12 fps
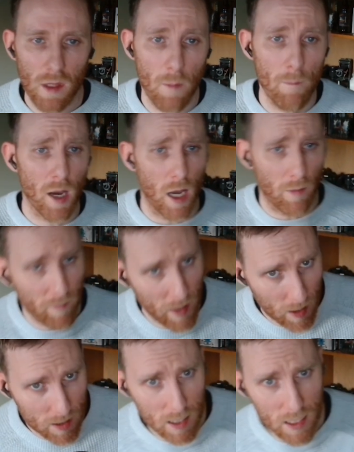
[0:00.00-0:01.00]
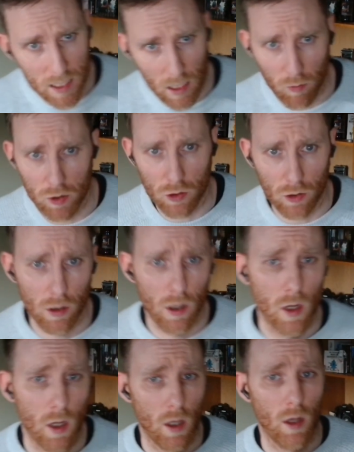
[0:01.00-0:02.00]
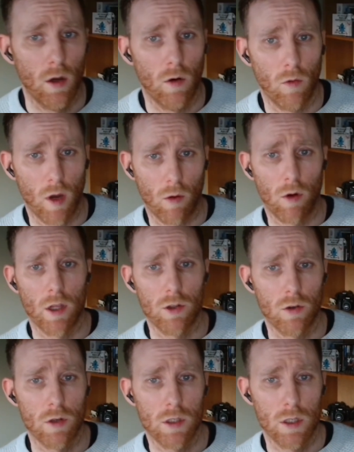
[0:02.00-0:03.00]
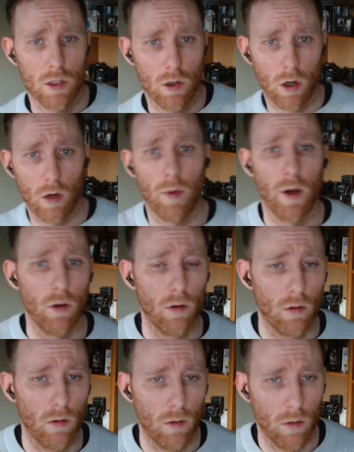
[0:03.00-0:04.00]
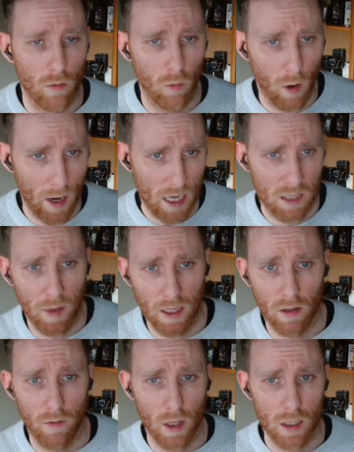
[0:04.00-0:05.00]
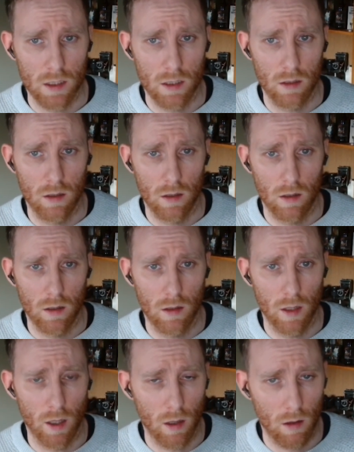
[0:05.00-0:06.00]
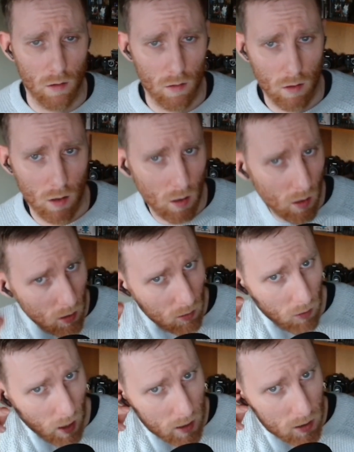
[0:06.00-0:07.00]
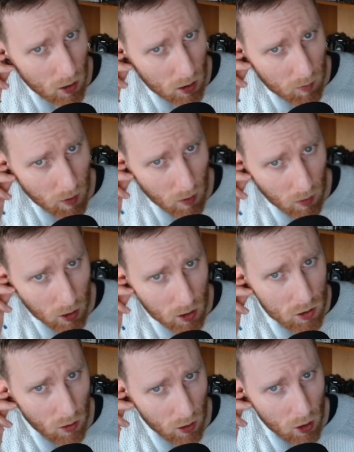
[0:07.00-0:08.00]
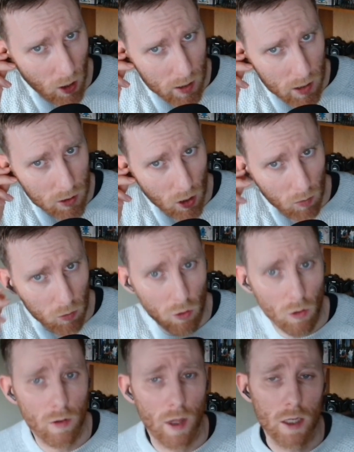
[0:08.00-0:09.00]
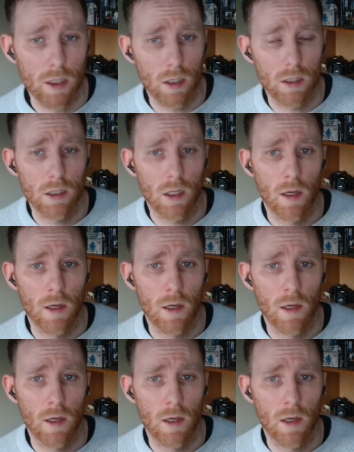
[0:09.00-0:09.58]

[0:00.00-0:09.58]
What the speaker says: But in today's episode, what I want to do is just talk about one aspect of this that Ryan talked about and sort of coined the term growth engines.